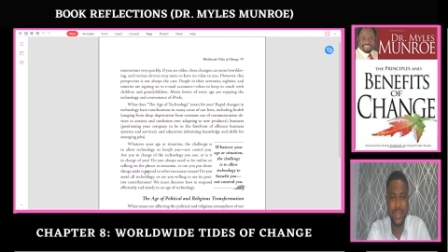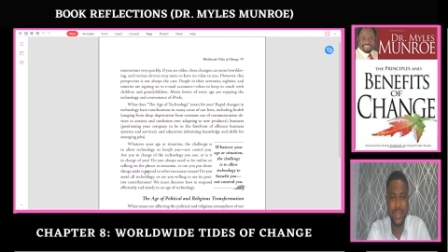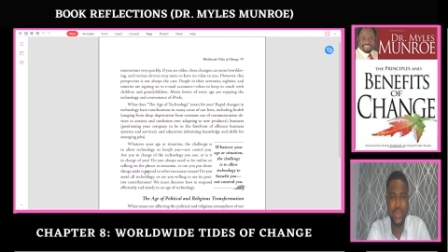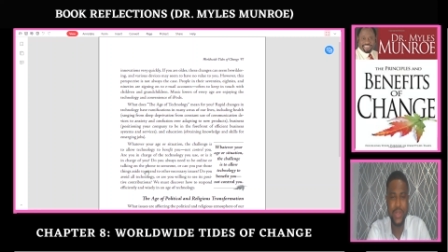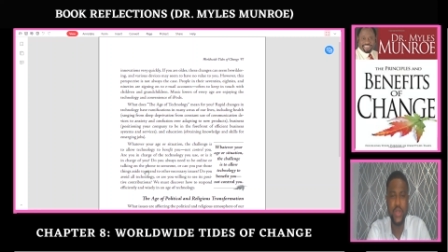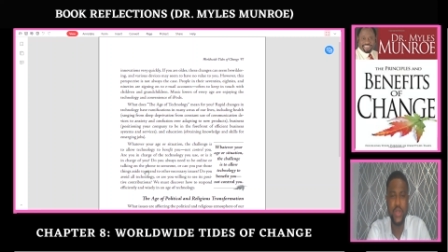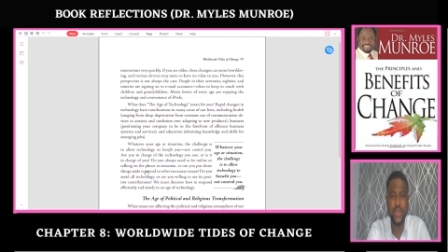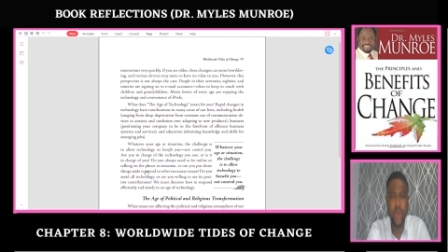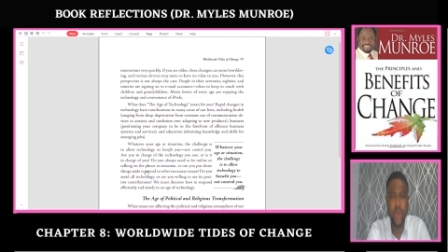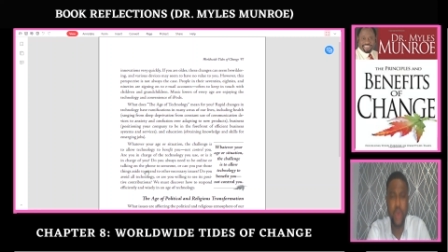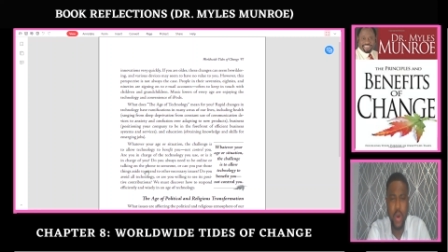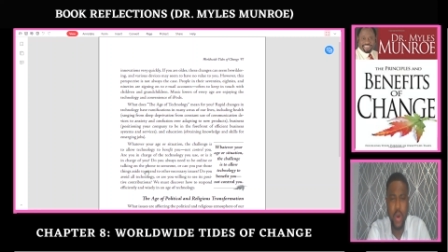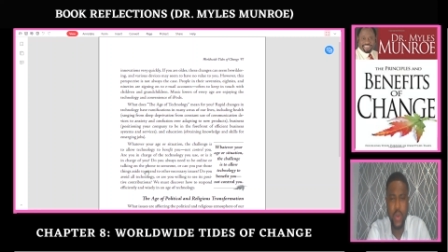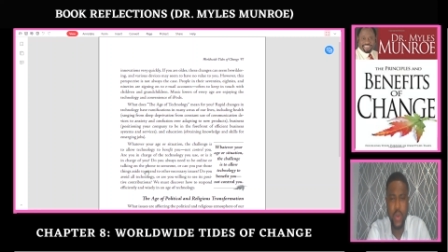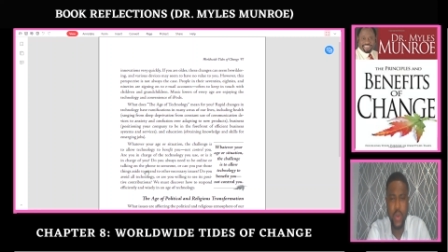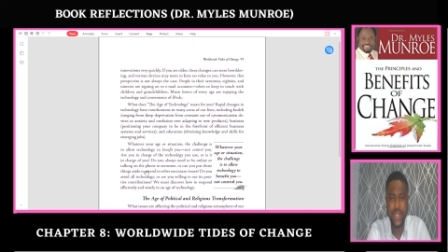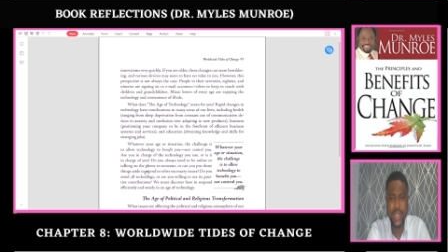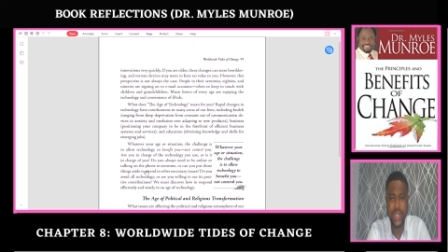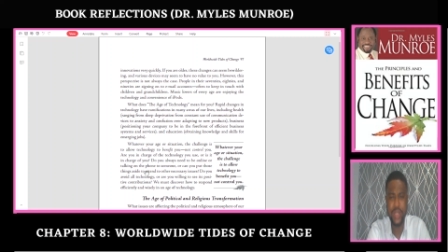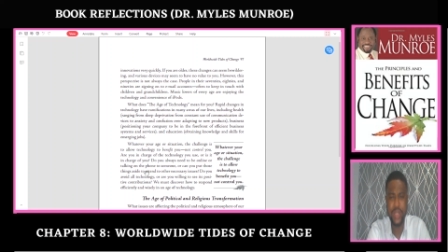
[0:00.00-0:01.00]
Do you
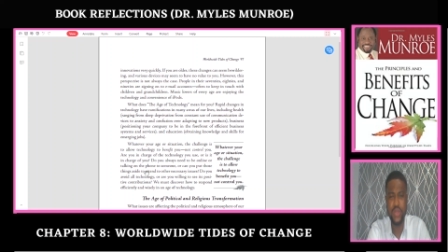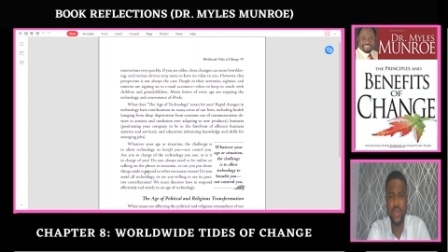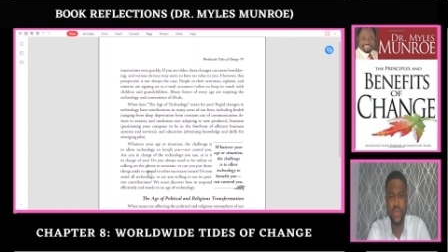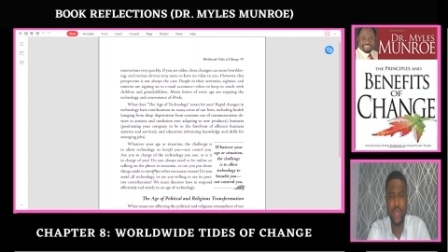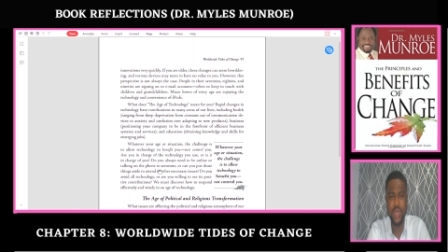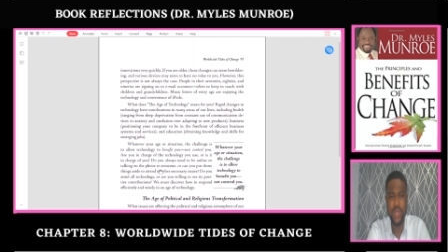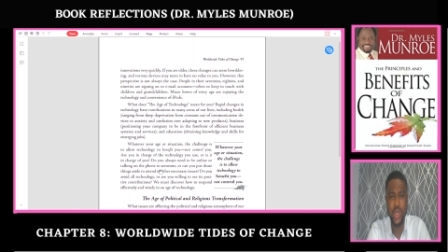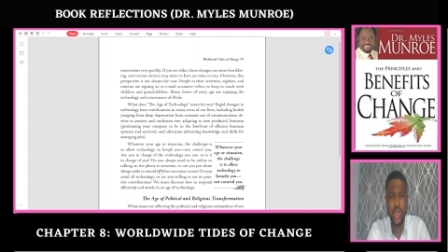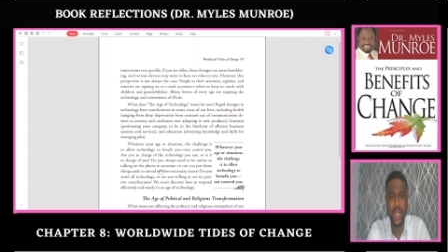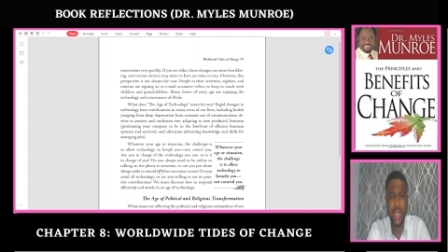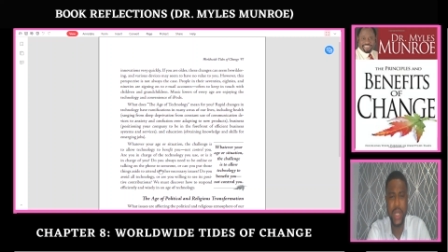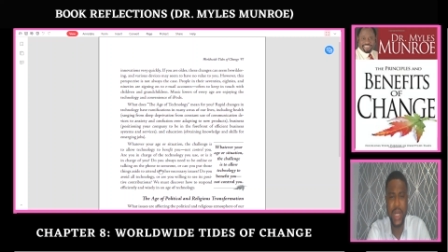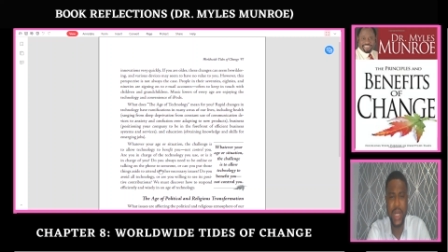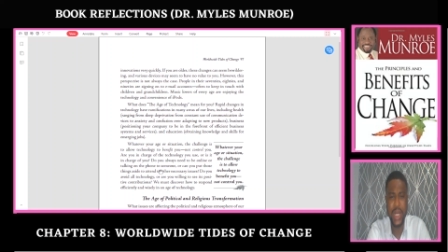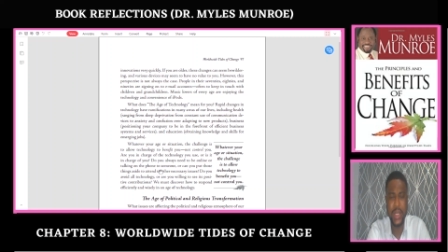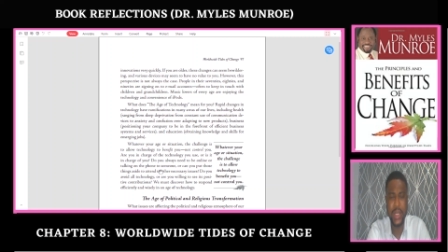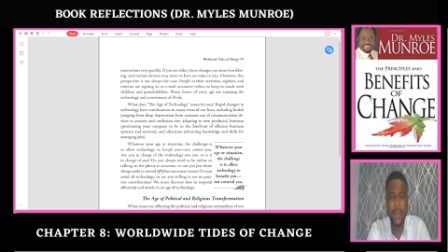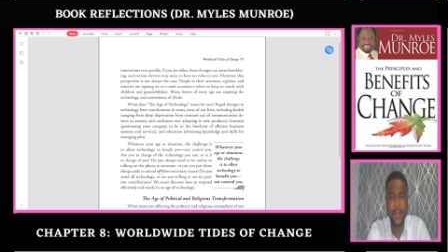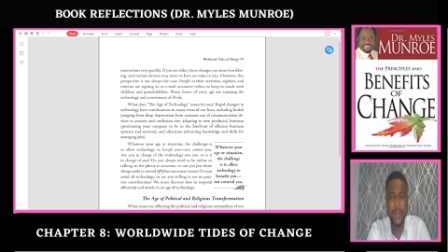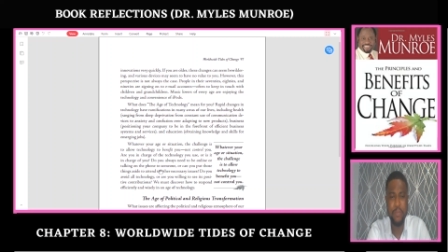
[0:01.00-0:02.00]
always need to be online
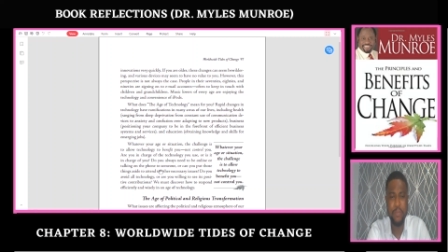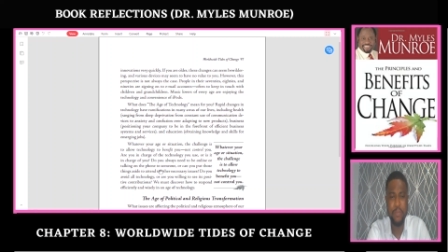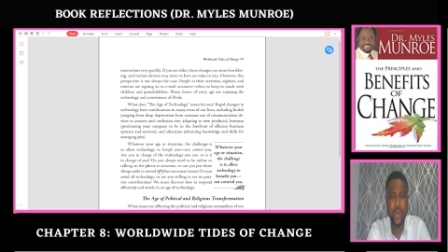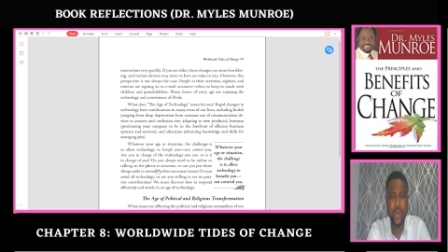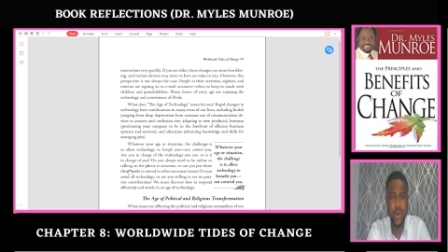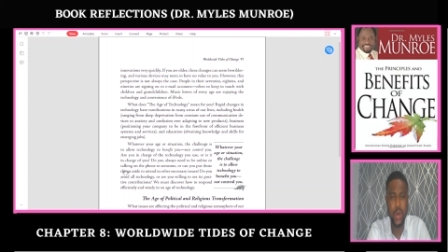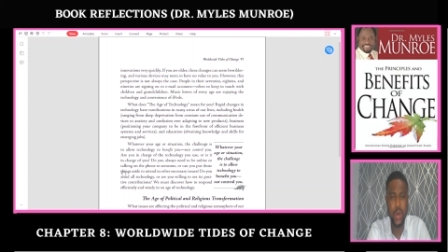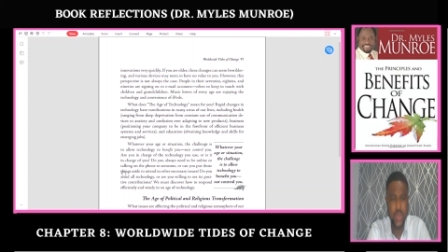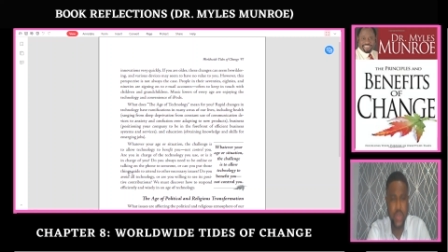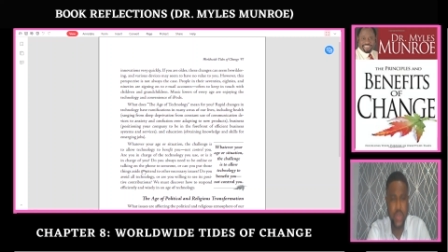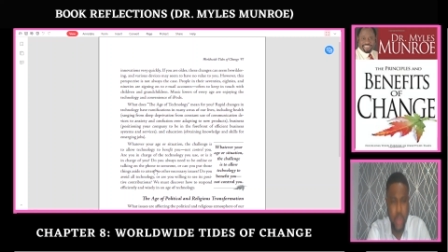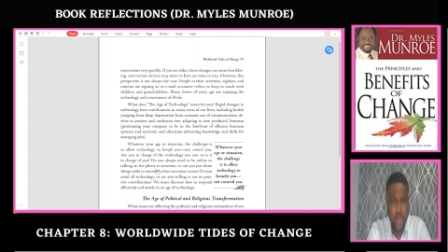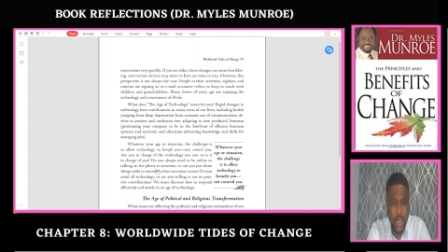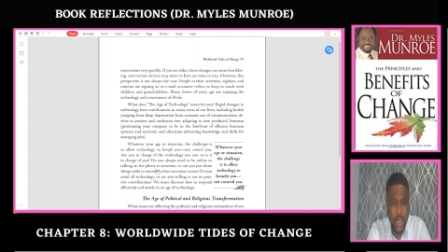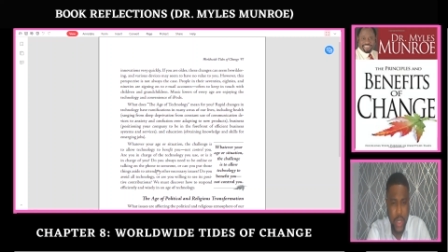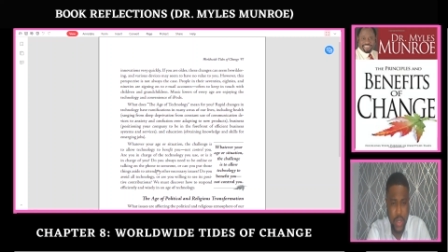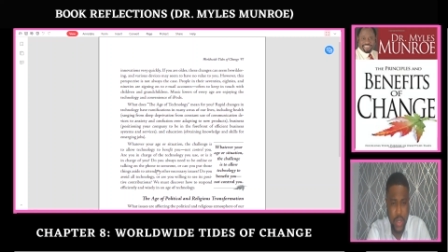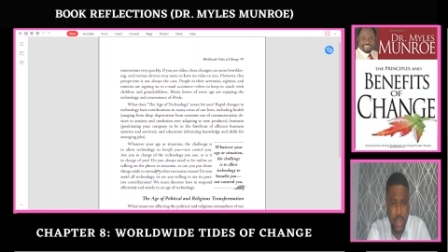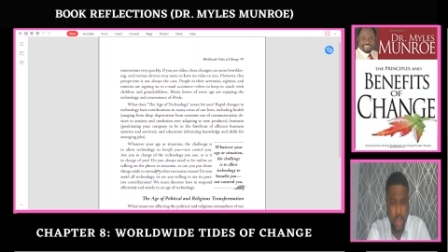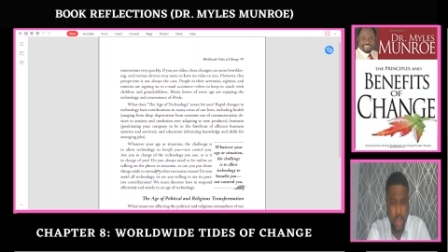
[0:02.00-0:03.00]
or
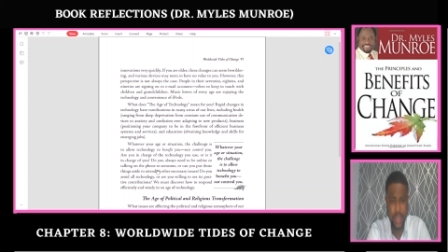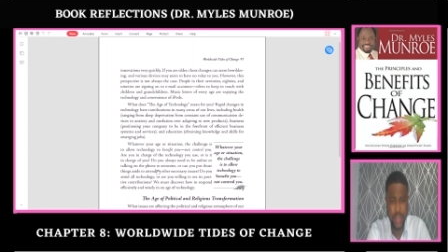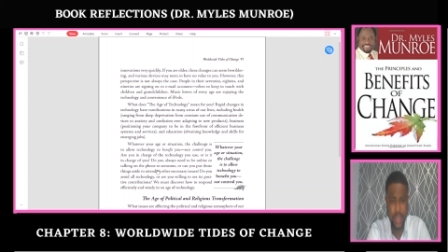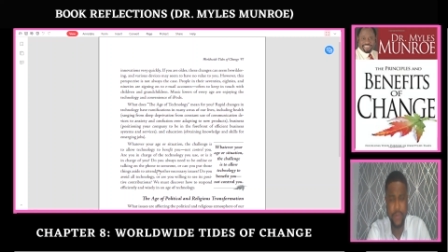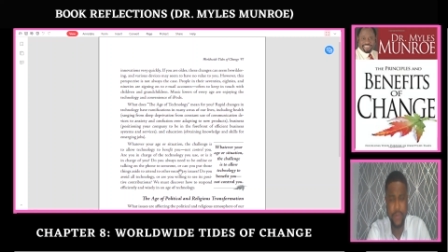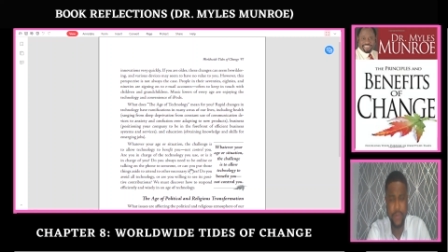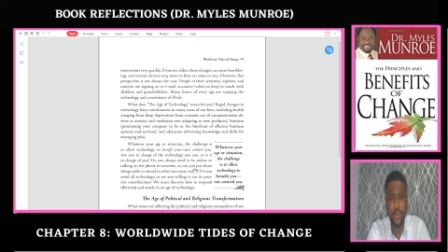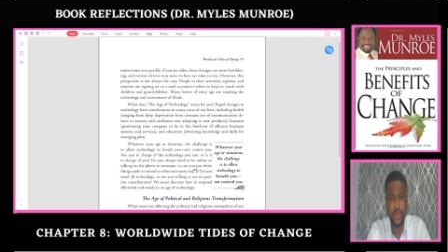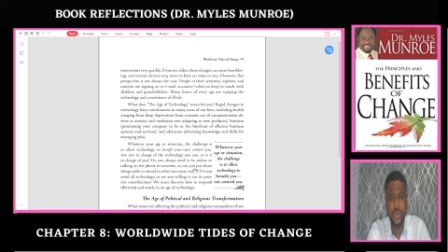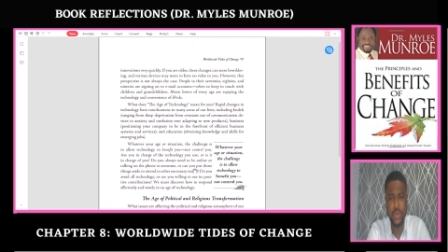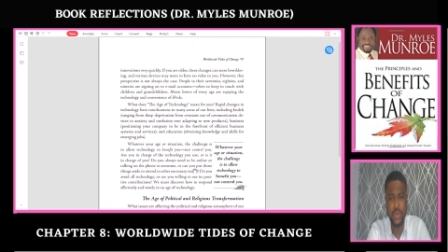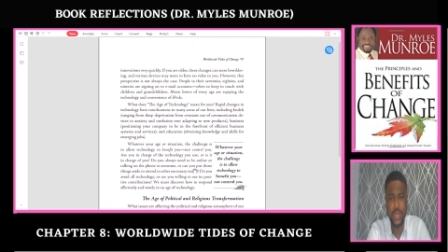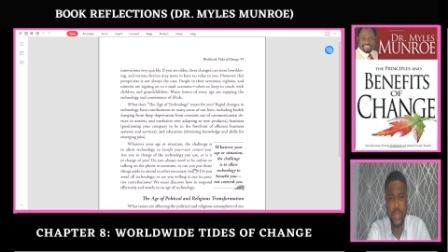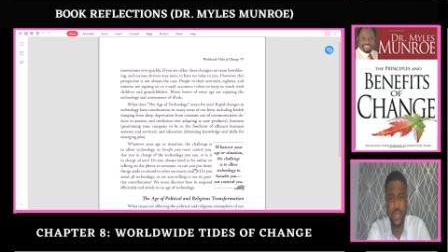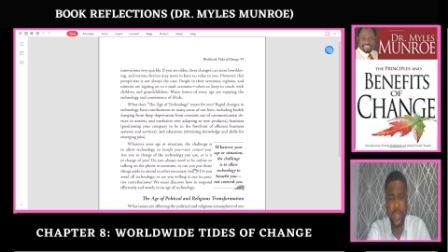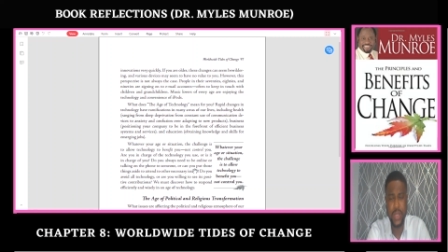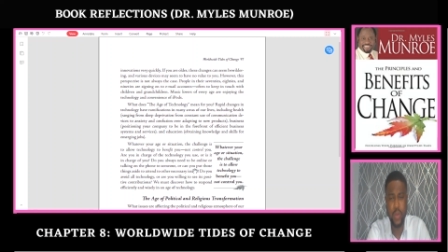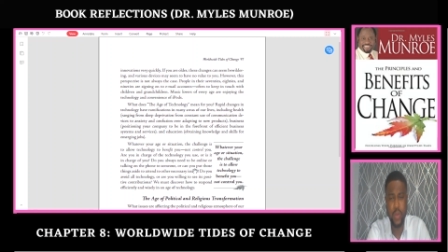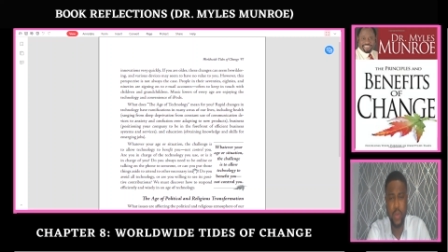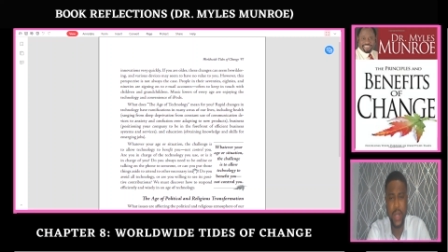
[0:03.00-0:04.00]
talking on the phone to
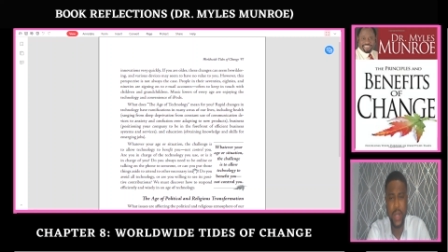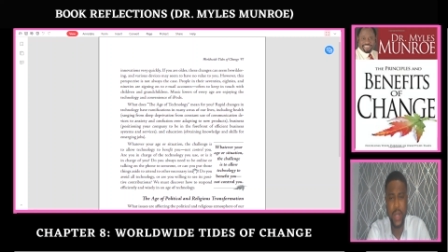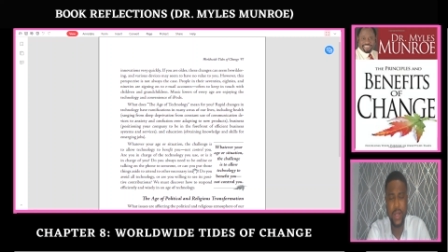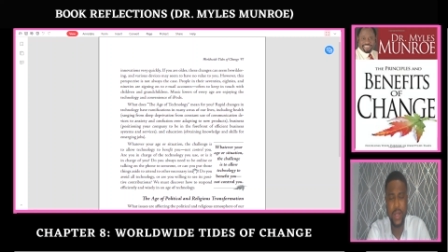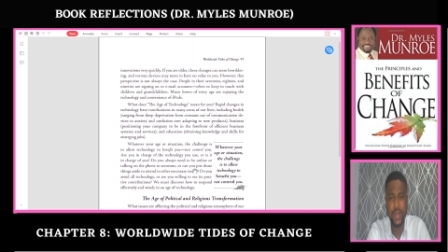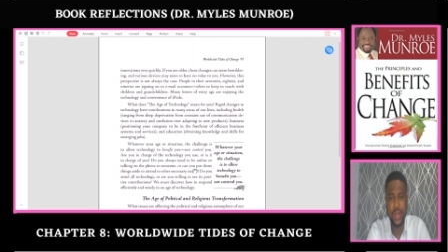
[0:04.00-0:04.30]
someone?